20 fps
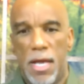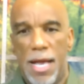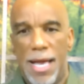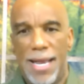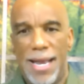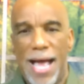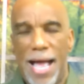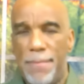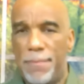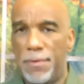
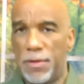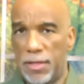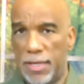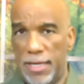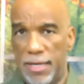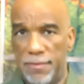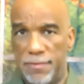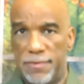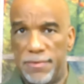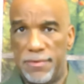And I
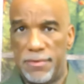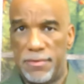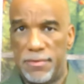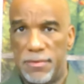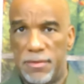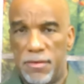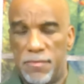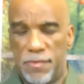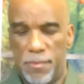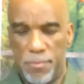believe
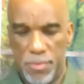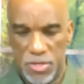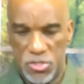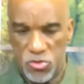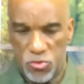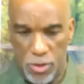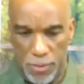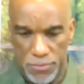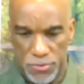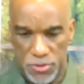from the
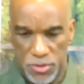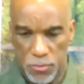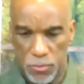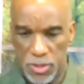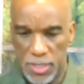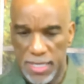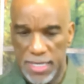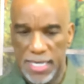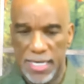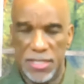scripture, we're
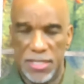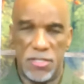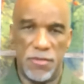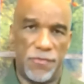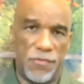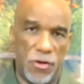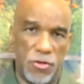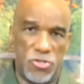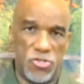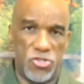going to get into
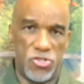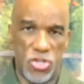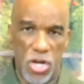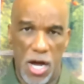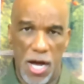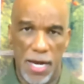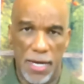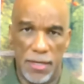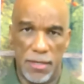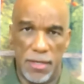1
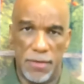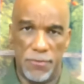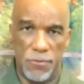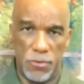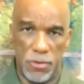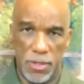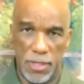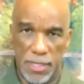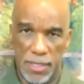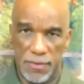John, and
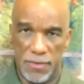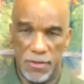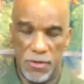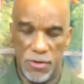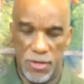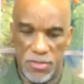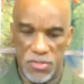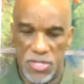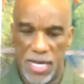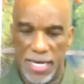we're going to get
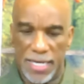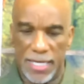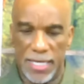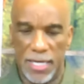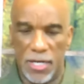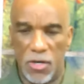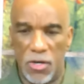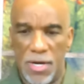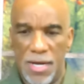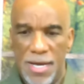there in a second
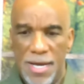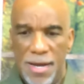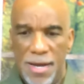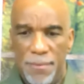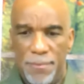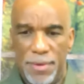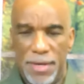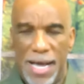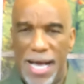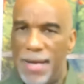here,
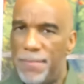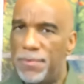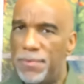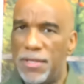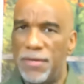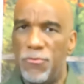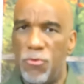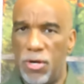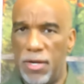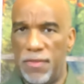but I
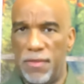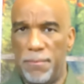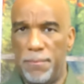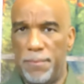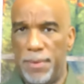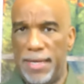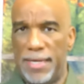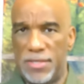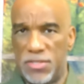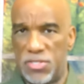believe one of the
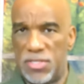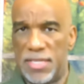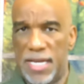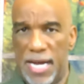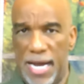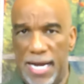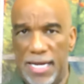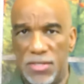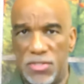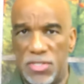biggest
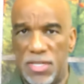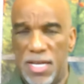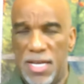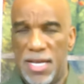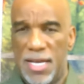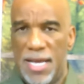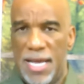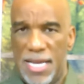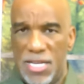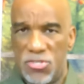tests
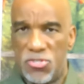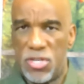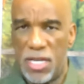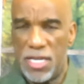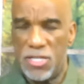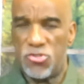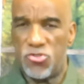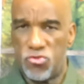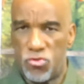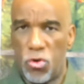
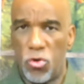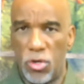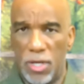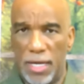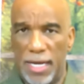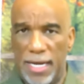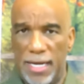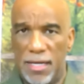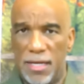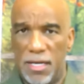is
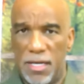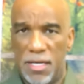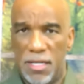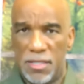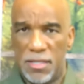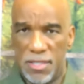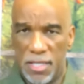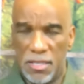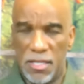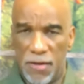truly
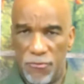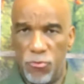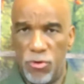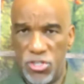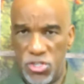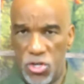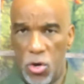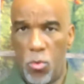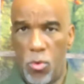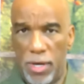the love we
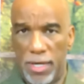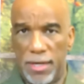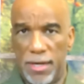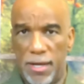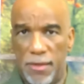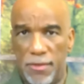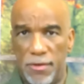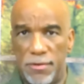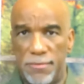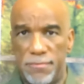show one
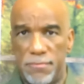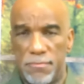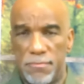another.